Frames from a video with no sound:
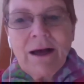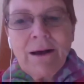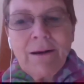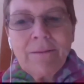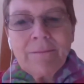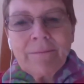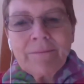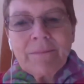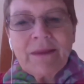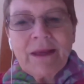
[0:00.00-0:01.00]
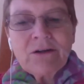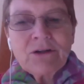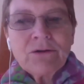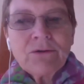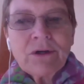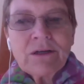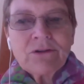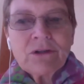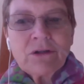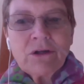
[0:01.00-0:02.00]
They do
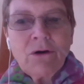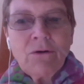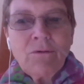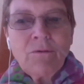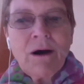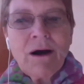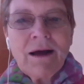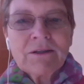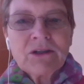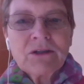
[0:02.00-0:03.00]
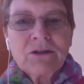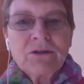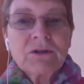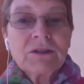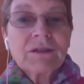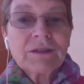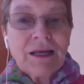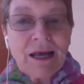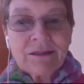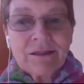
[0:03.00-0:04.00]
need to know what constitutes
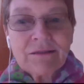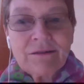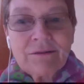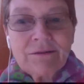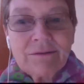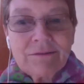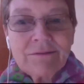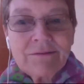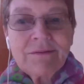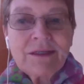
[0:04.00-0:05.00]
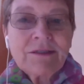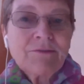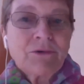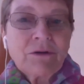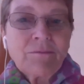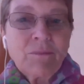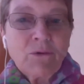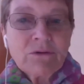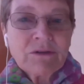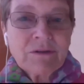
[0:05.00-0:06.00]
success. That's where the
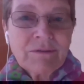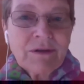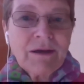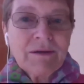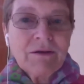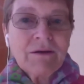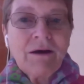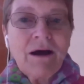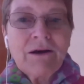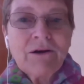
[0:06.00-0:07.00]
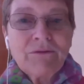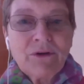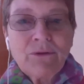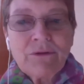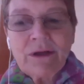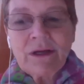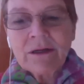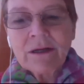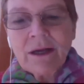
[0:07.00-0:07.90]
board's got the higher view of it.